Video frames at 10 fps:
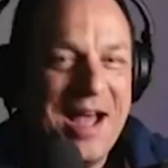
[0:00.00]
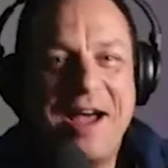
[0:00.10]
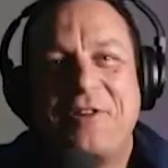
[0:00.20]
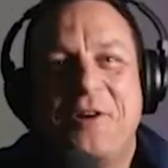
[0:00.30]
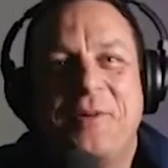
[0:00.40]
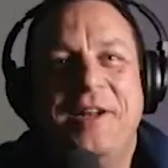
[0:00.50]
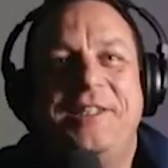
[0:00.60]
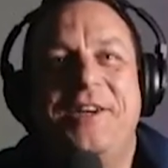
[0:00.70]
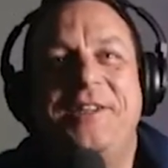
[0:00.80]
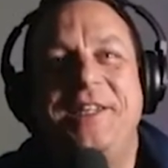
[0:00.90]
of
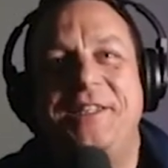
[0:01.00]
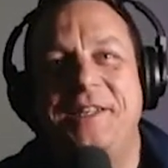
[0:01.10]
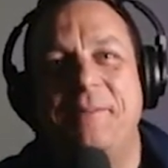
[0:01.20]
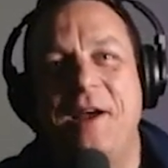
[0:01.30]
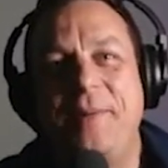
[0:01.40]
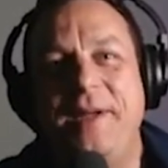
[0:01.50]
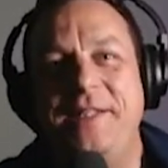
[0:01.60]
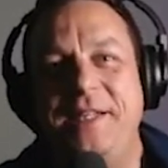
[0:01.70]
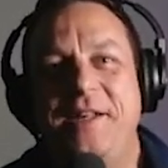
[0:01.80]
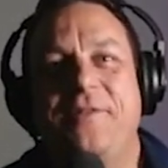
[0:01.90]
Jodie's mouthpieces.